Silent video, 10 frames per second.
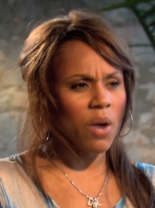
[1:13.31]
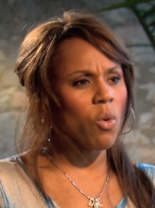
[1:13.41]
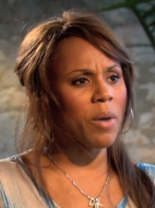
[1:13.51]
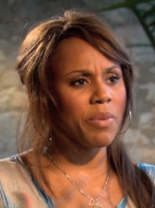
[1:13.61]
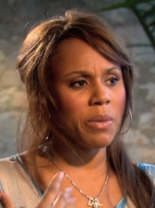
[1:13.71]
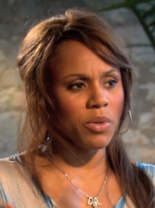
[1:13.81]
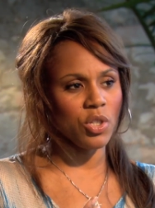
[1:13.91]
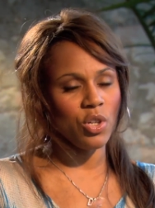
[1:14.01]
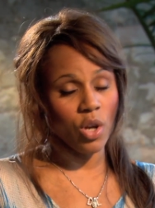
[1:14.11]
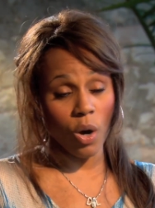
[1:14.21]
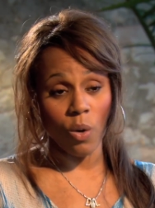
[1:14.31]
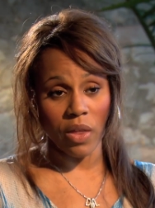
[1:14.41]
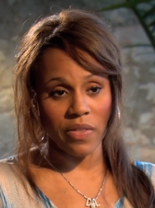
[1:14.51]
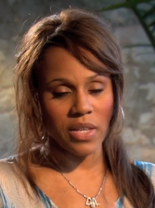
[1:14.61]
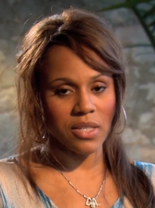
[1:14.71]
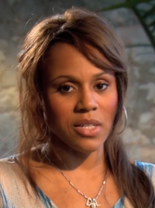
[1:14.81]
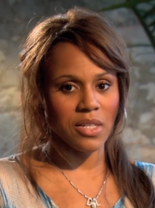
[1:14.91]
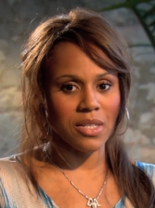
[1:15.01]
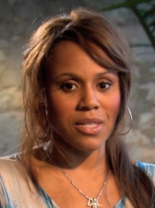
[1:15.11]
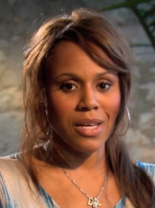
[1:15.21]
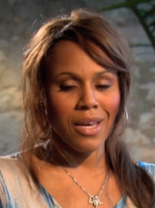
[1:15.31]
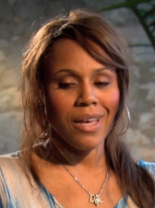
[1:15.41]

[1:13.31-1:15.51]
I want people to know that this is,